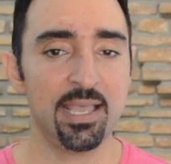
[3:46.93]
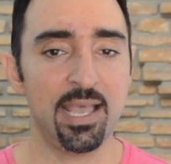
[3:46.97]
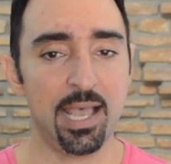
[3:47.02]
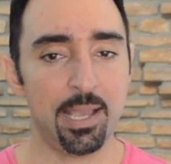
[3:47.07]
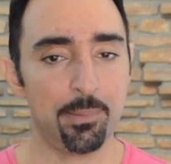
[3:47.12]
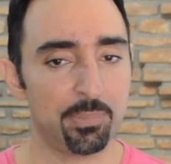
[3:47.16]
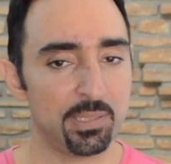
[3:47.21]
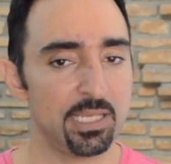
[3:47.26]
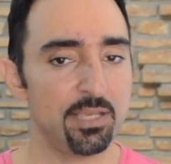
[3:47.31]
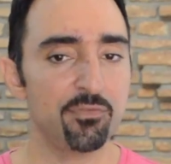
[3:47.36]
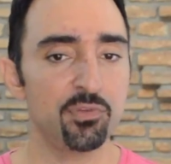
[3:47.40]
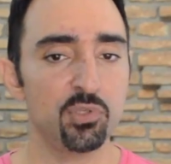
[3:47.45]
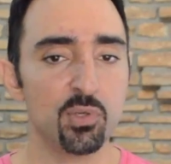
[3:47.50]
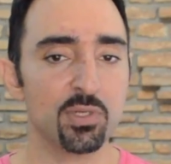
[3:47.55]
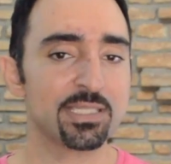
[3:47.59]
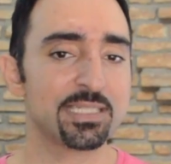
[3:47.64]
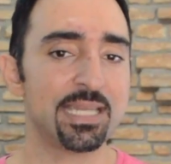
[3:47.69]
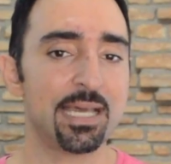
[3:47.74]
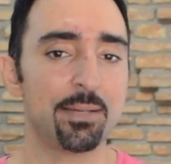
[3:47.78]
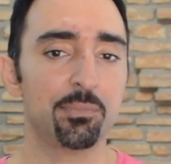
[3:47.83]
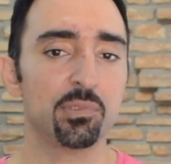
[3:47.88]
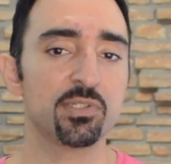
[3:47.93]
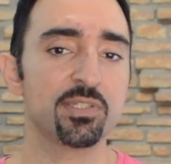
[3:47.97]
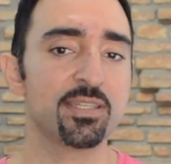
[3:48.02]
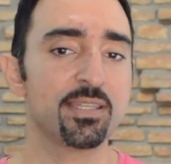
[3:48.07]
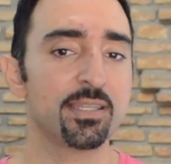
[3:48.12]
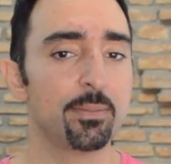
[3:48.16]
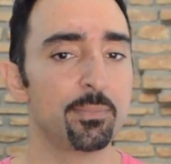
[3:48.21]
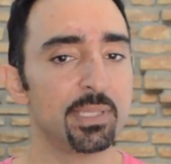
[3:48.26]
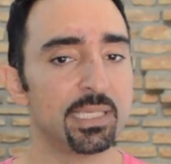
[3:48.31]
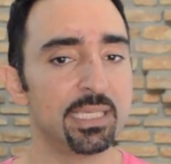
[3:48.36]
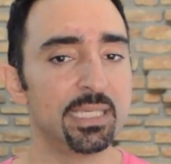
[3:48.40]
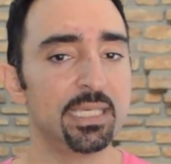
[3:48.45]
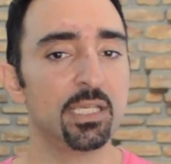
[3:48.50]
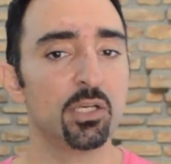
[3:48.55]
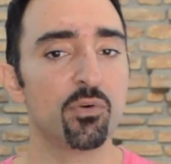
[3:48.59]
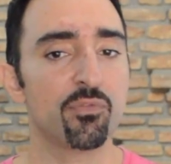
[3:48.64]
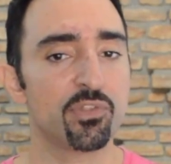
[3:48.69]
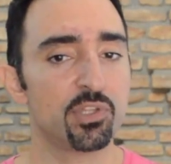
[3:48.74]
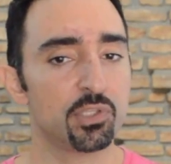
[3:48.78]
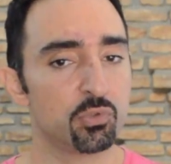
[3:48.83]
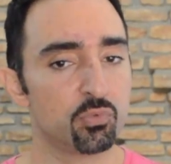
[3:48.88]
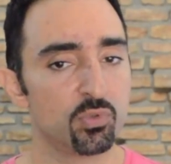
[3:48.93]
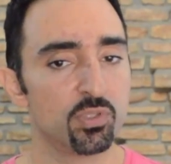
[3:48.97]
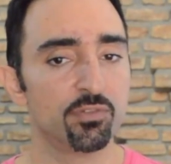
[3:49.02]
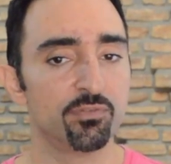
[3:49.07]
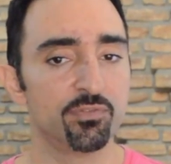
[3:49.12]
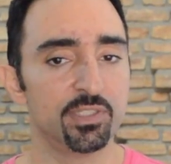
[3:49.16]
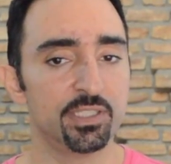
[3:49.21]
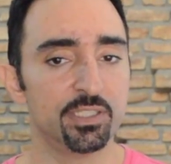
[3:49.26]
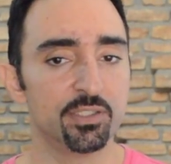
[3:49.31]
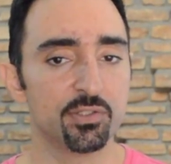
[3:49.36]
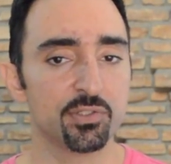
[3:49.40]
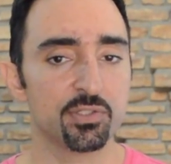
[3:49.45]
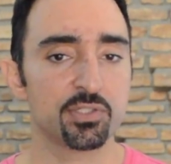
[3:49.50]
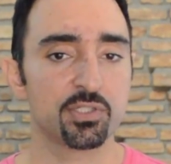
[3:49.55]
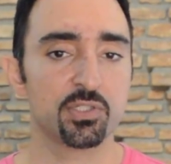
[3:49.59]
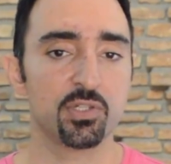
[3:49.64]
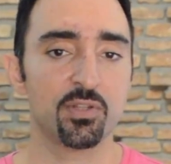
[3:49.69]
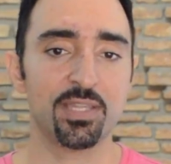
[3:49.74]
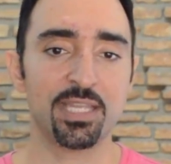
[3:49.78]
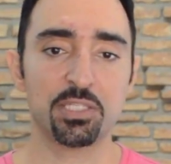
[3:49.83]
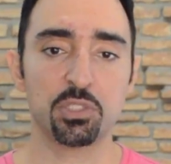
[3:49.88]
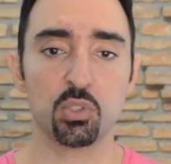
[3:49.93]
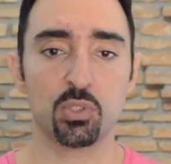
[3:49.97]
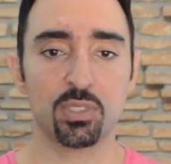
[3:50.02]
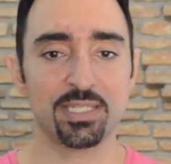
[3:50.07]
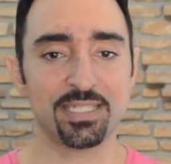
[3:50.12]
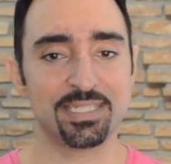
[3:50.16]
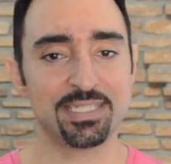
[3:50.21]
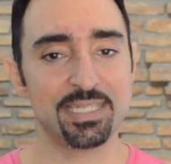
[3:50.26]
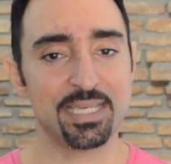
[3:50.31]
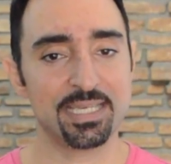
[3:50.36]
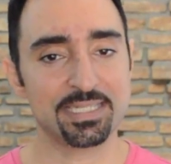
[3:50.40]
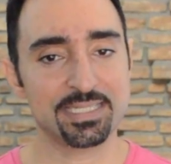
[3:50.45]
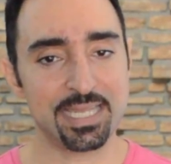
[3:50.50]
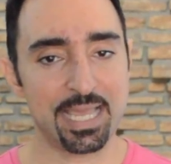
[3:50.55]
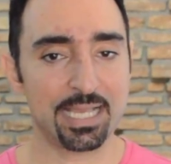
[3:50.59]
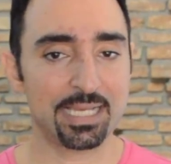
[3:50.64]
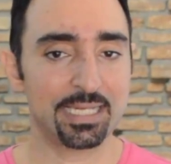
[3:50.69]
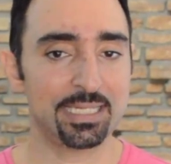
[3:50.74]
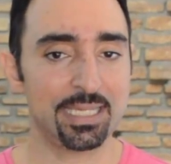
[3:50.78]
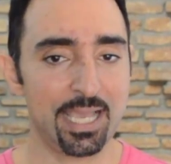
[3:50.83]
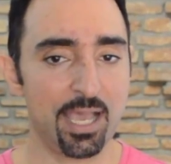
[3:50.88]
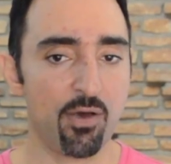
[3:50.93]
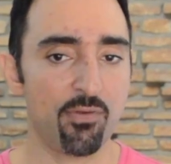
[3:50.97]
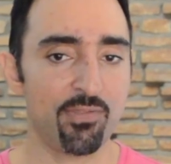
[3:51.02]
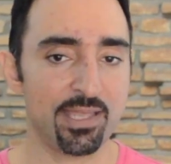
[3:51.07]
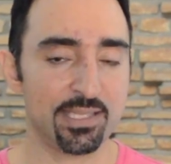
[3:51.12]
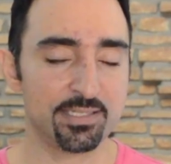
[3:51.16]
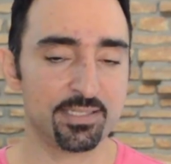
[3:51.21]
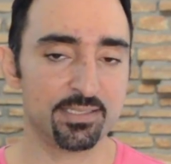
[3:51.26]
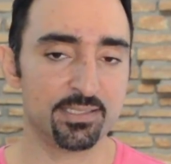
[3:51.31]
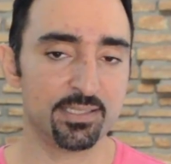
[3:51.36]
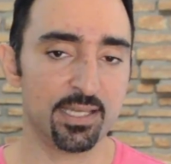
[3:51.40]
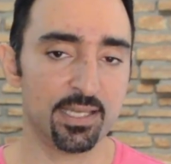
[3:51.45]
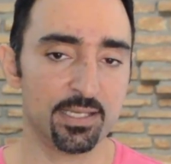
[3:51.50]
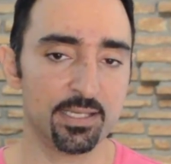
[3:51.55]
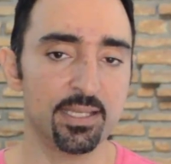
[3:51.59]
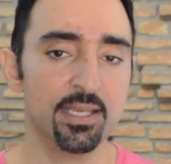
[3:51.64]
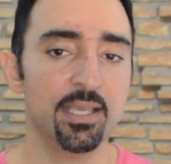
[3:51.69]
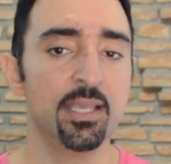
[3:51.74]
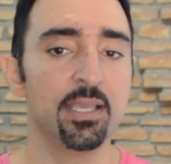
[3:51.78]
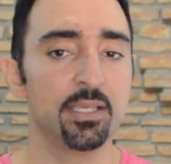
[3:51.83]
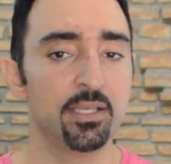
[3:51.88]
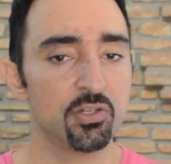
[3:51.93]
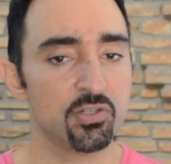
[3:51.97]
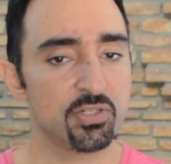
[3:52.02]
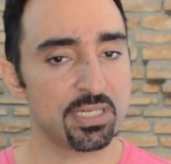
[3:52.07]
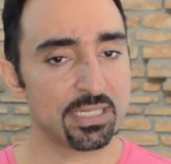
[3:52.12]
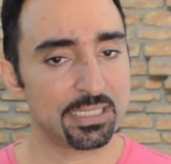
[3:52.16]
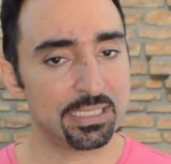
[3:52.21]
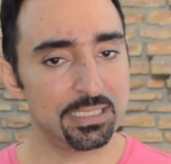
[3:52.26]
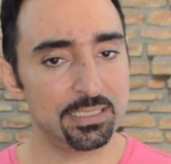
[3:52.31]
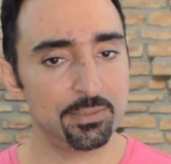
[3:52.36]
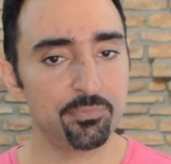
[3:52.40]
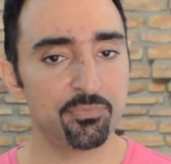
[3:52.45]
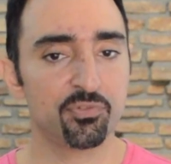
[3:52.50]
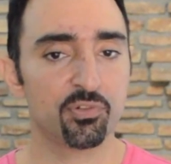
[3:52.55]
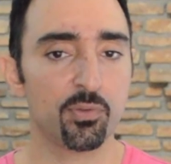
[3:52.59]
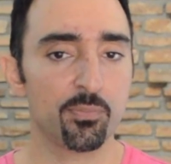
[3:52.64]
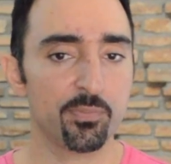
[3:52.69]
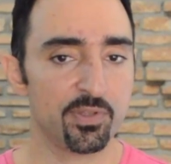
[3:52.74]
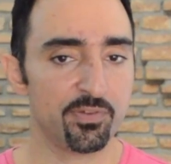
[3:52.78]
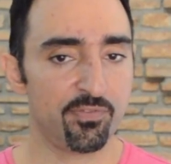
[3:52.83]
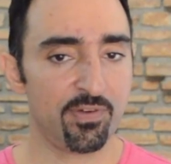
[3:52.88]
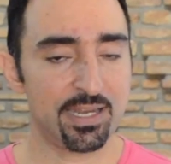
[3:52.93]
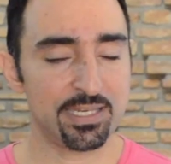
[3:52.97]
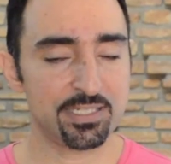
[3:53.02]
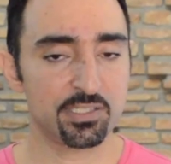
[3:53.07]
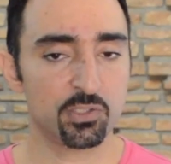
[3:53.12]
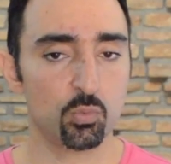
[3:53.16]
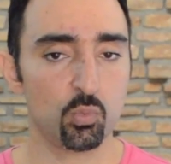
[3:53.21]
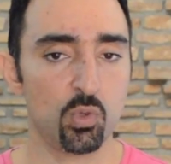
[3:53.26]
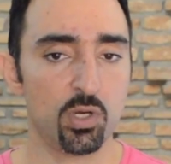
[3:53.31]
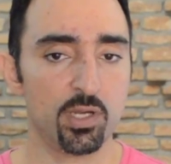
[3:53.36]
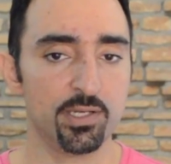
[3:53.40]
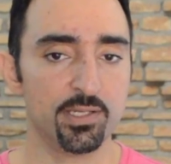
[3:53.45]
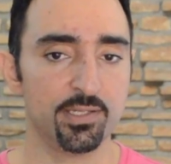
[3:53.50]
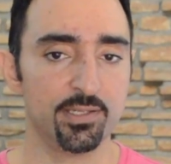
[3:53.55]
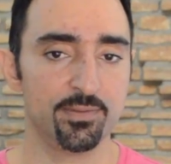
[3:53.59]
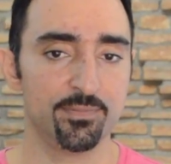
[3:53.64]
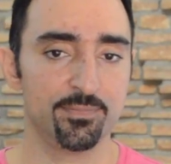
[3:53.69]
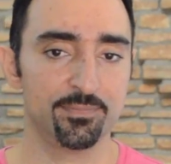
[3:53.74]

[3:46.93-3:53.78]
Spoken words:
I play a few examples in the beginning of the drill videos so that you can see exactly how that's done. Here's a clip from the faster one.